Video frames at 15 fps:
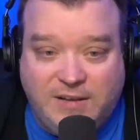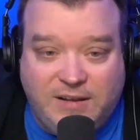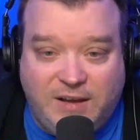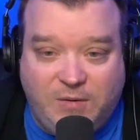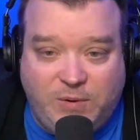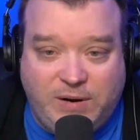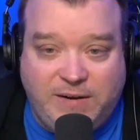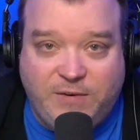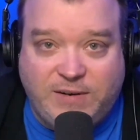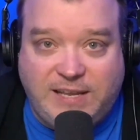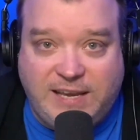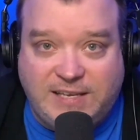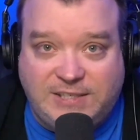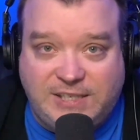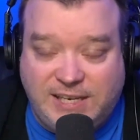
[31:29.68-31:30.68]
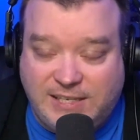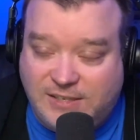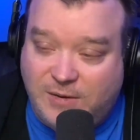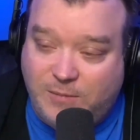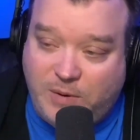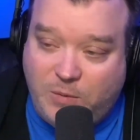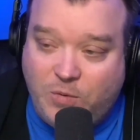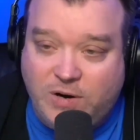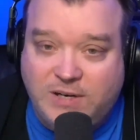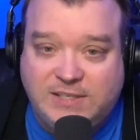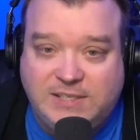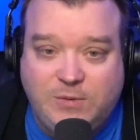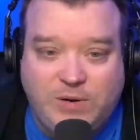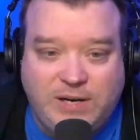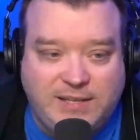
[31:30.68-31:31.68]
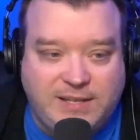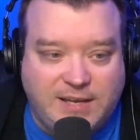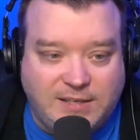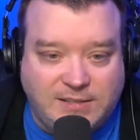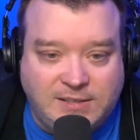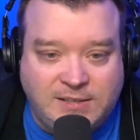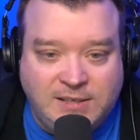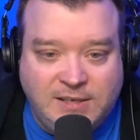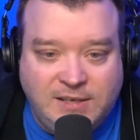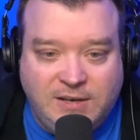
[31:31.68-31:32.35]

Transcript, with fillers: uh, would ever take a chance on, but we're going to see what it does.